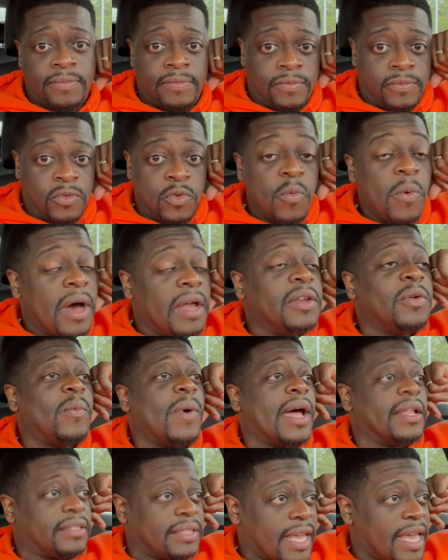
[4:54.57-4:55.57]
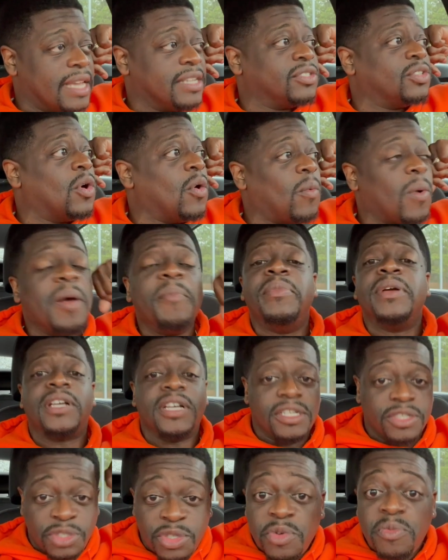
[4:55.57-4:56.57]
You wonder why things don't work
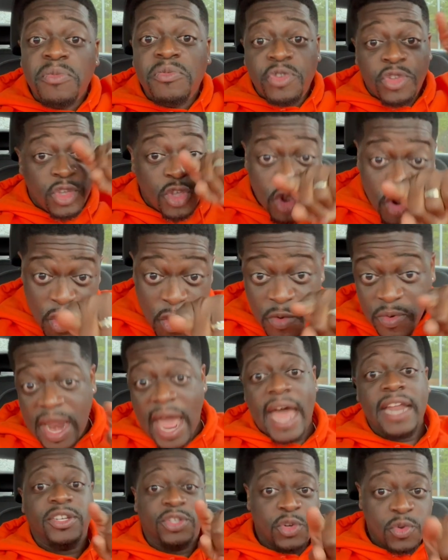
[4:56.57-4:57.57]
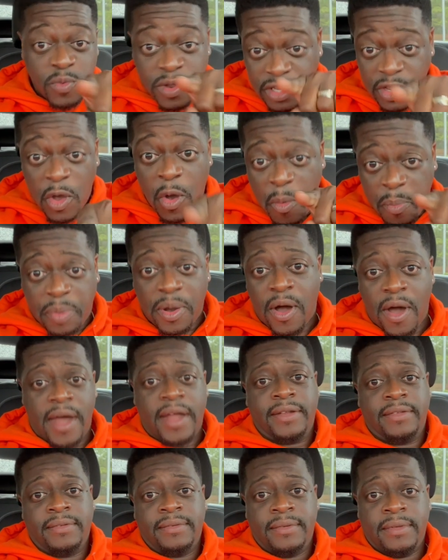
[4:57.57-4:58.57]
because you not doing your
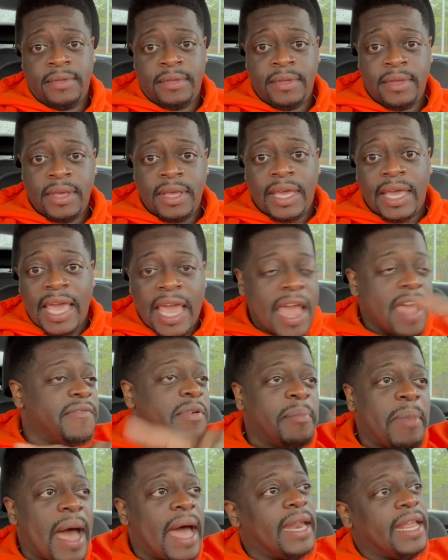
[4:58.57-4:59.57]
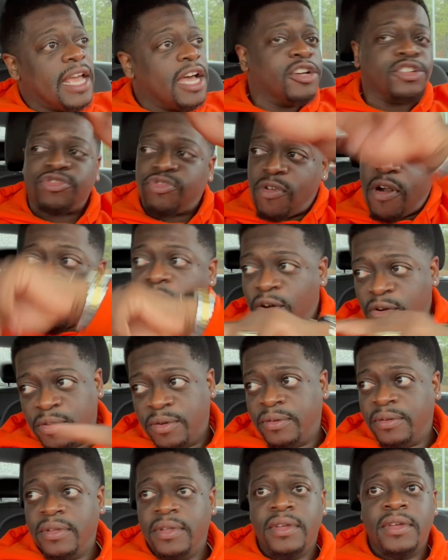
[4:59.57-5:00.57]
part. Everybody else wrong.
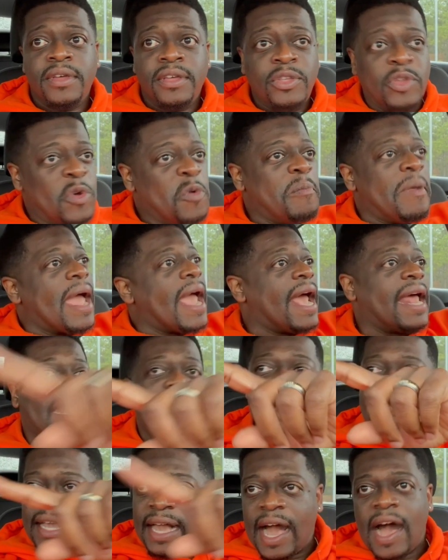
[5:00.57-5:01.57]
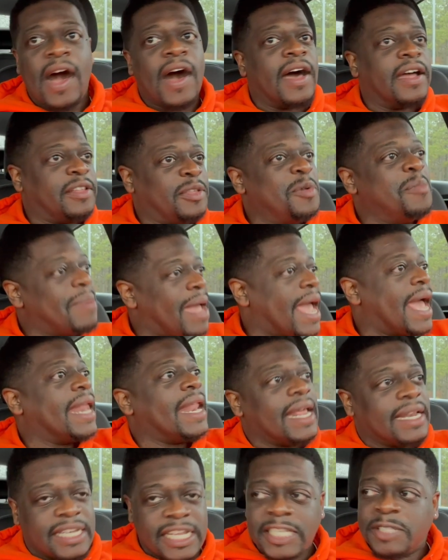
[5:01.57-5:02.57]
You mad at God. You mad
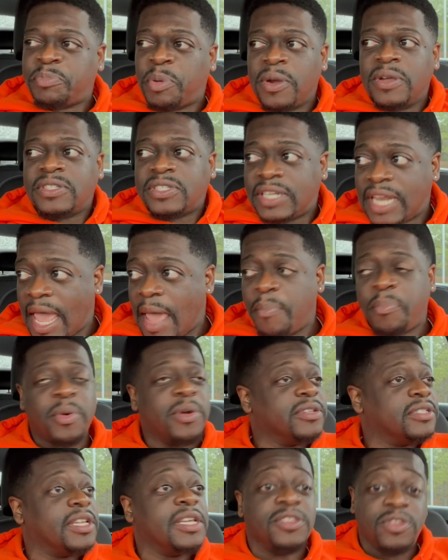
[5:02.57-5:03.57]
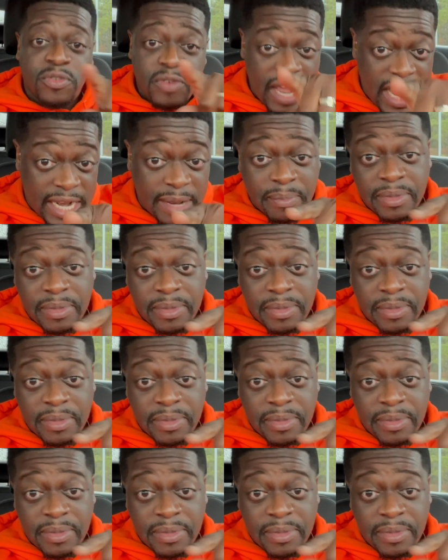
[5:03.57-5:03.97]
at this person, that person. You need to